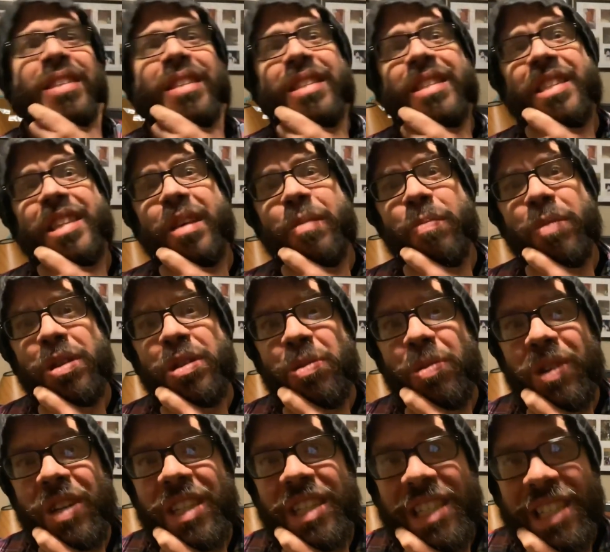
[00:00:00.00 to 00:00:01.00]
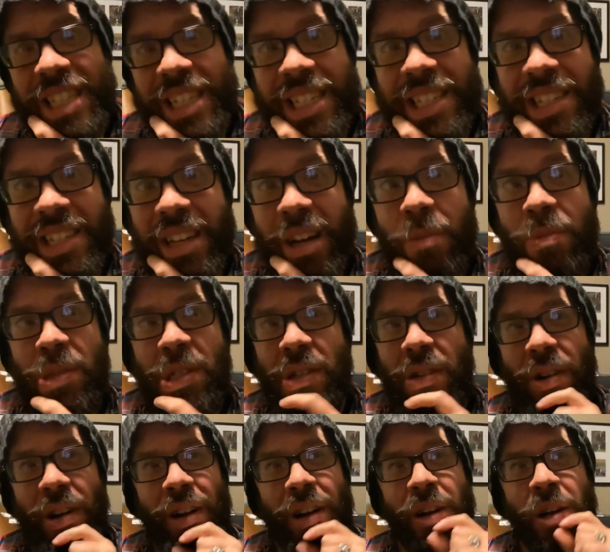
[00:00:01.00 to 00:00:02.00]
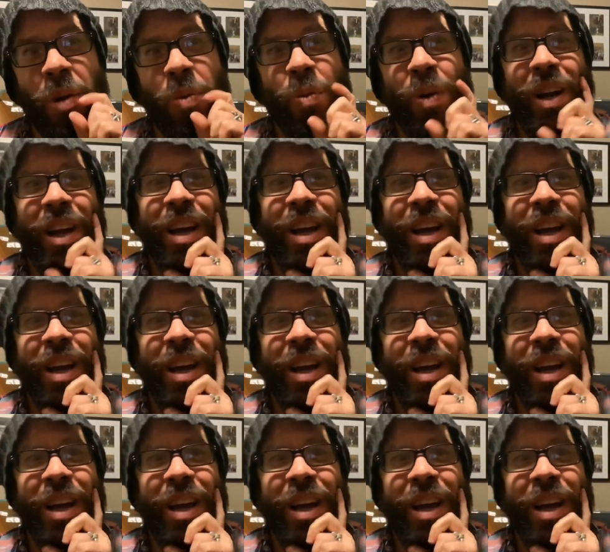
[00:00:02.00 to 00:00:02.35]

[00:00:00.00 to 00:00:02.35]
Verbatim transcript: December 26th comes around, and what